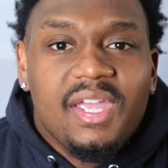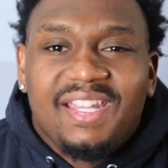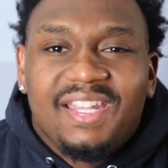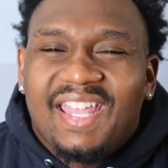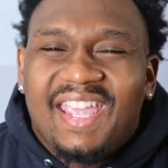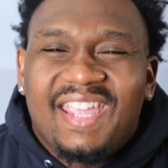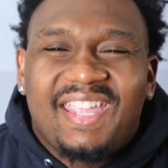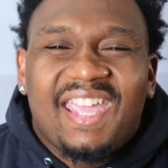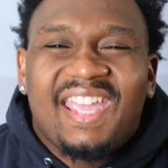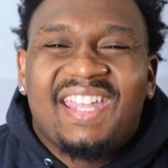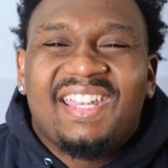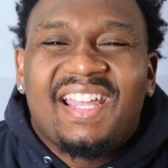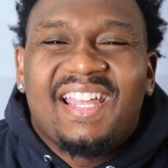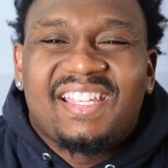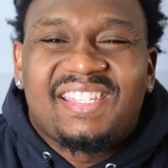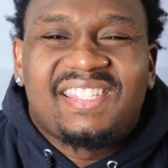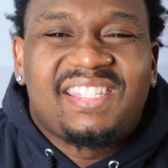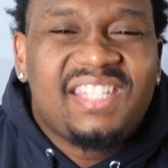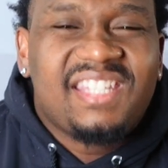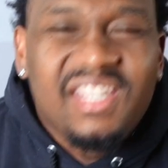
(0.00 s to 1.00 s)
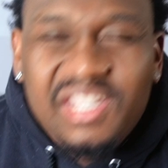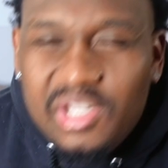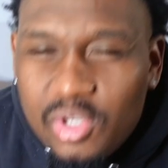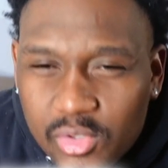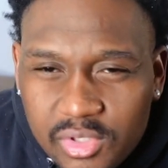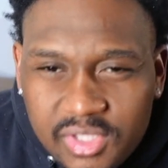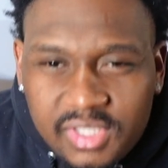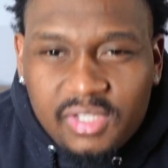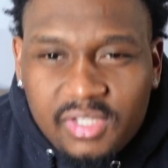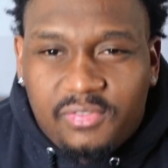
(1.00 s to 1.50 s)
They cannot see
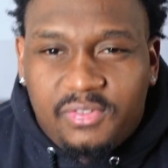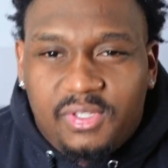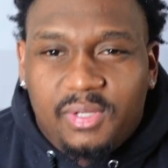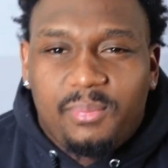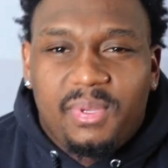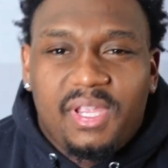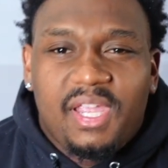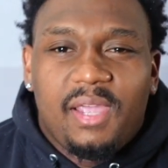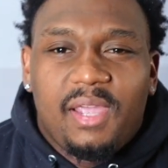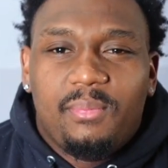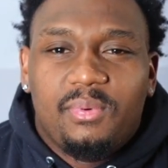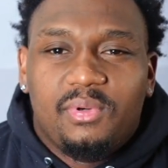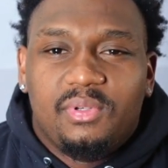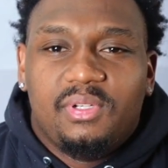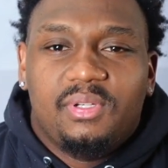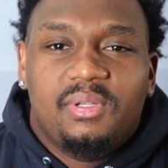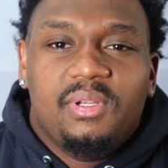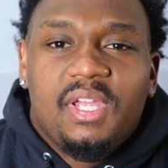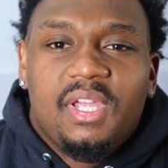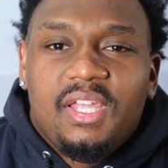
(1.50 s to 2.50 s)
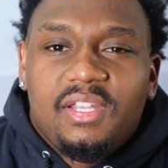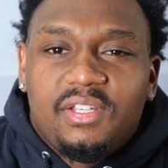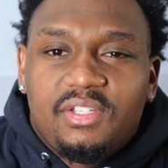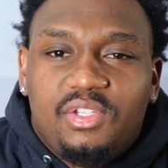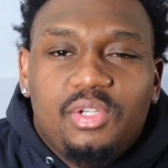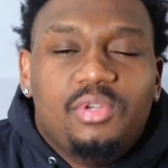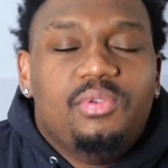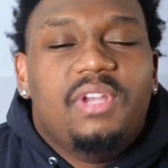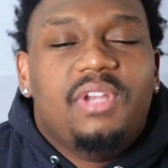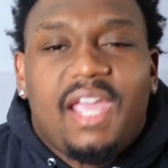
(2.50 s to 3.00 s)
yourself to be able to
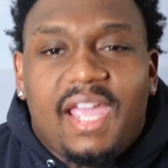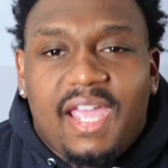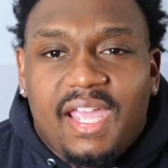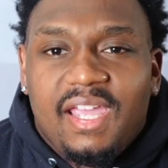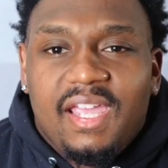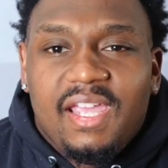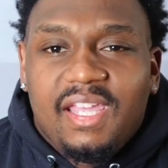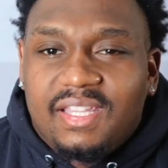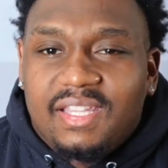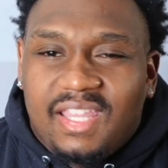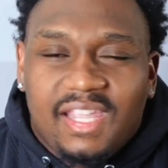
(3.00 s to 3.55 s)
do that.